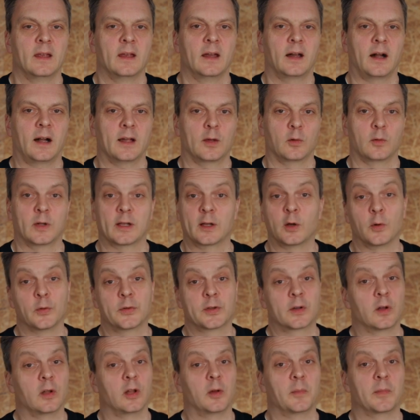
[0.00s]
I only go to
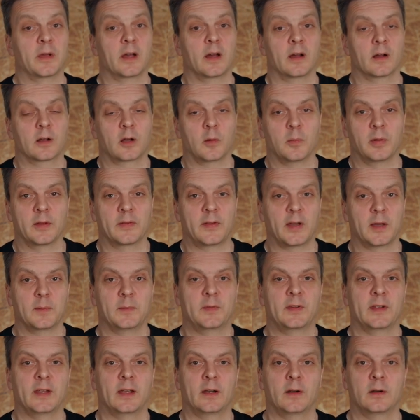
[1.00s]
Colombia a couple of
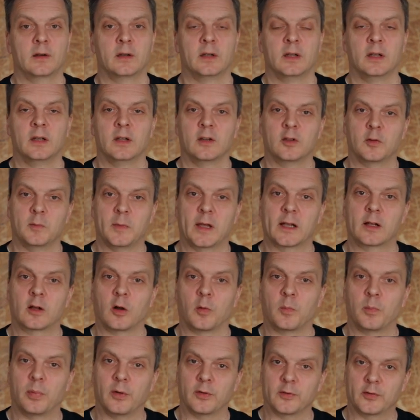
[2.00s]
times a year to make
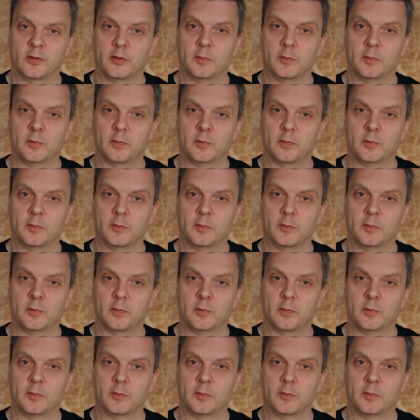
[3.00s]
compost,